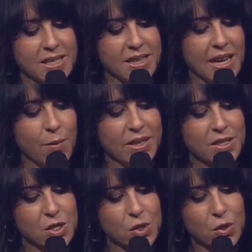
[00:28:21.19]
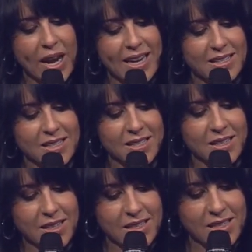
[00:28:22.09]
and they went straight
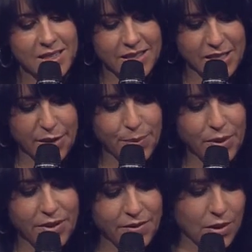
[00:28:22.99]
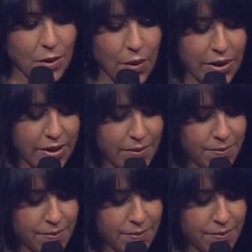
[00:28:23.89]
to the temple of the Lord.